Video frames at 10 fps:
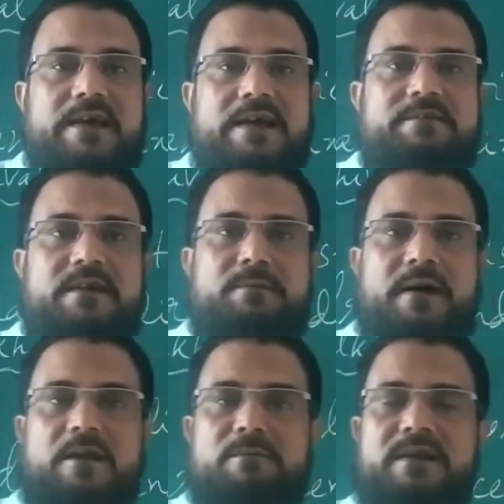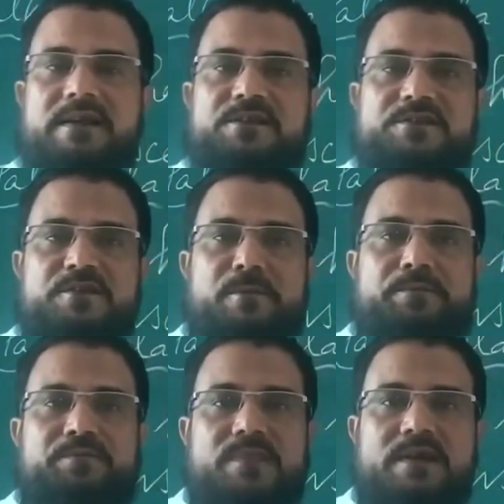If environment is
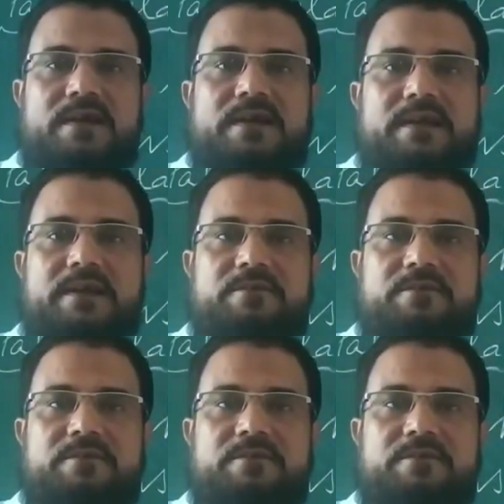in